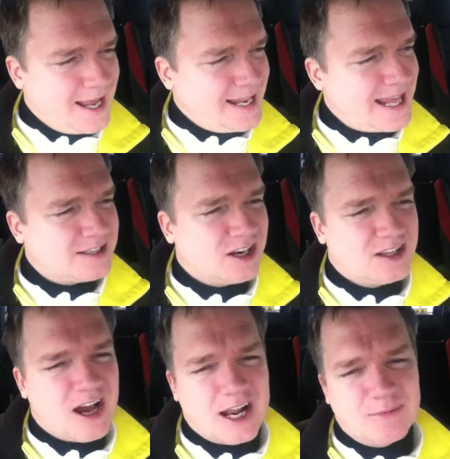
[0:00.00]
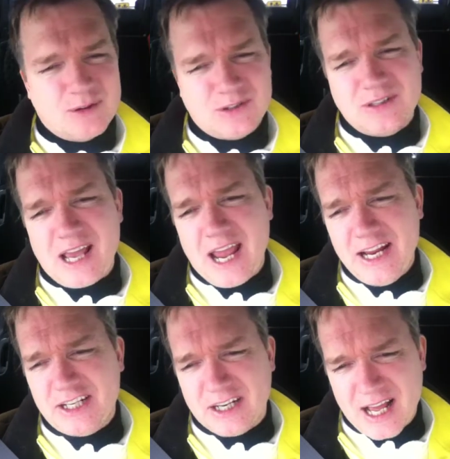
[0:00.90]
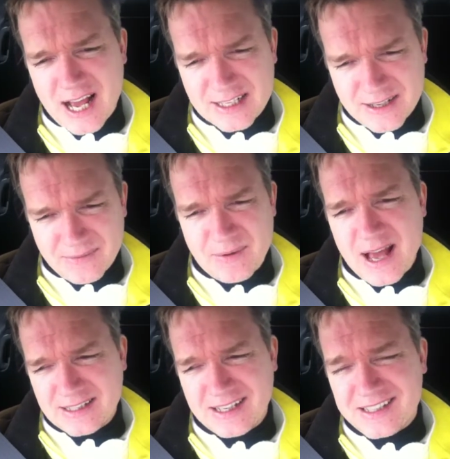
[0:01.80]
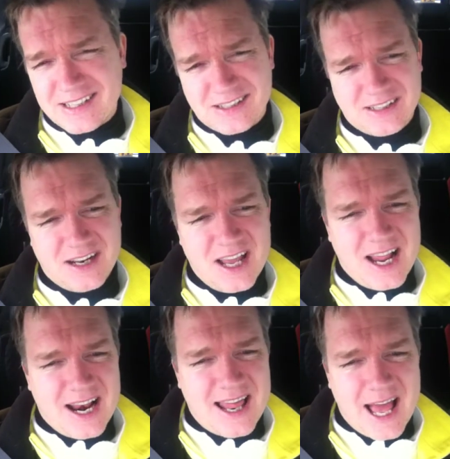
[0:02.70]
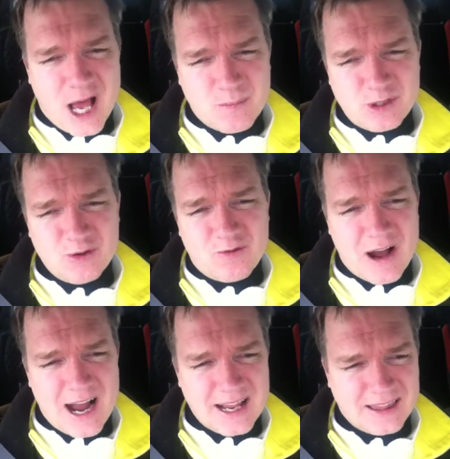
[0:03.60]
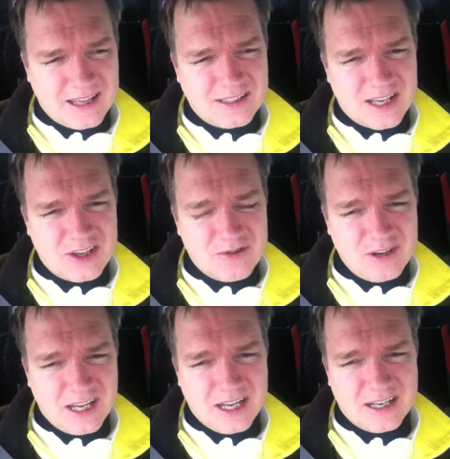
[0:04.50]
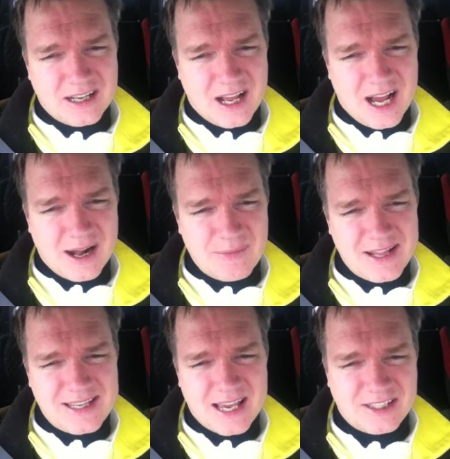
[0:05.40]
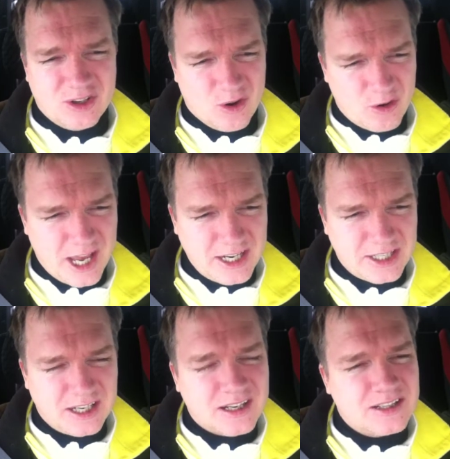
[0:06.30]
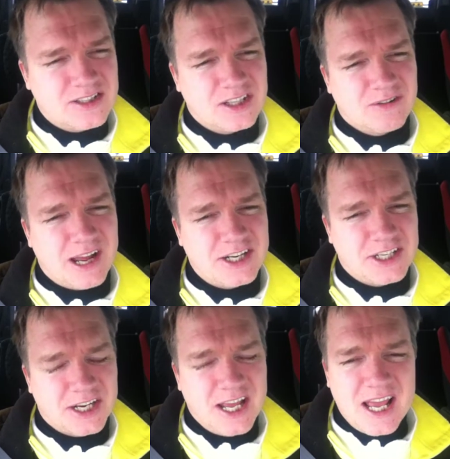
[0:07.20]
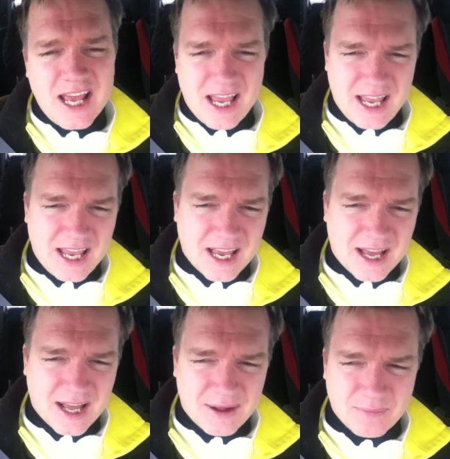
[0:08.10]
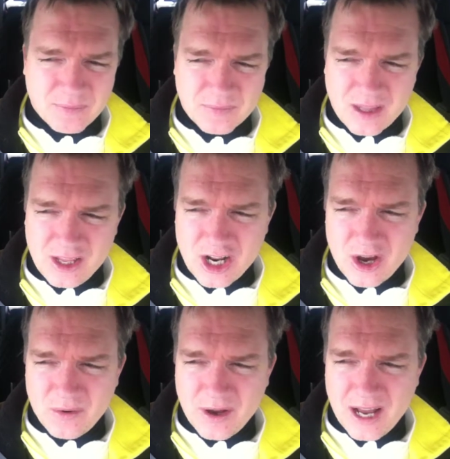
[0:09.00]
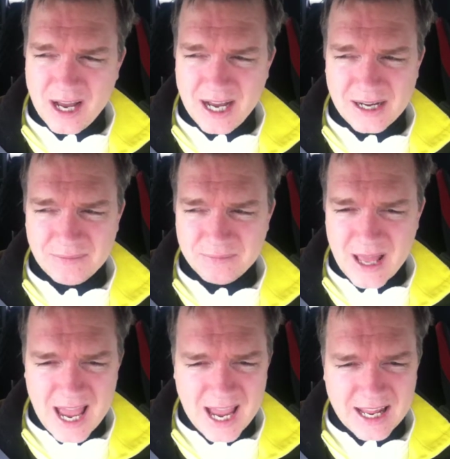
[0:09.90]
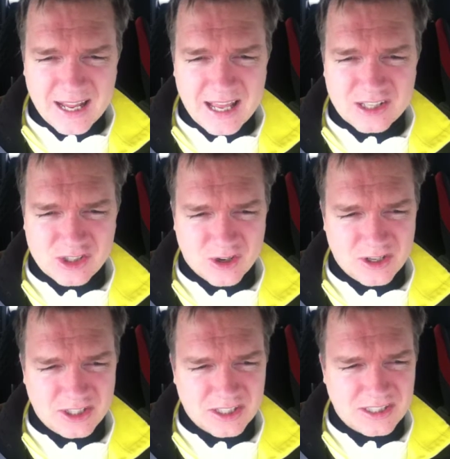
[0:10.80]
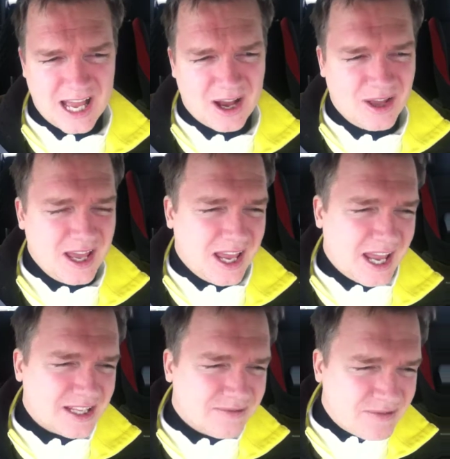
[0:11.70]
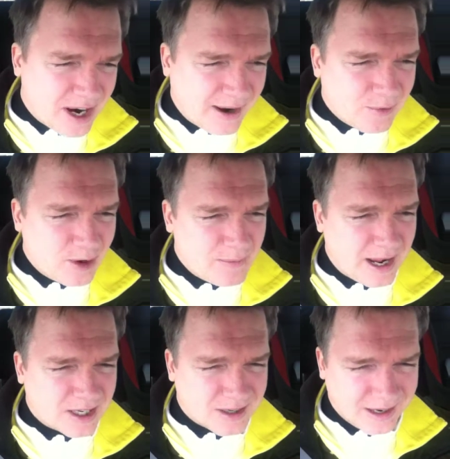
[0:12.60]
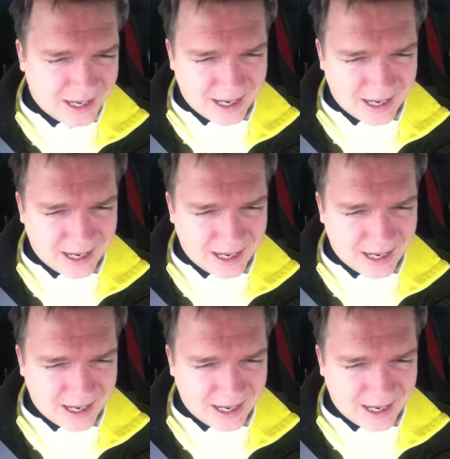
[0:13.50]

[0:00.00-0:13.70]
as an autonomous agent as a as an assistant that helps you find things that you need. Um, it takes your location in consideration. Um, you know, um, and it searches. Now, it's very rudimentary,